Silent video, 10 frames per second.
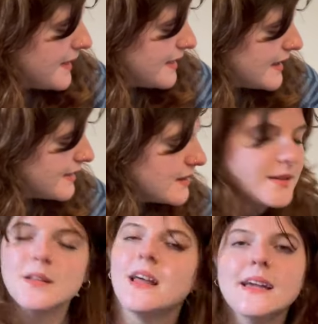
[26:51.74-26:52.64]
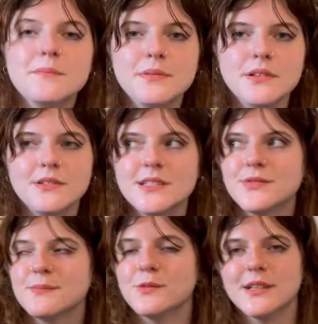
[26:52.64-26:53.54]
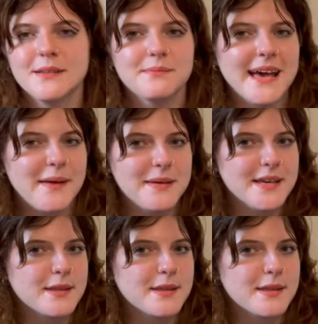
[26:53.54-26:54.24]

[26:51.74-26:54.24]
And the light blue is from Woolly Mammoth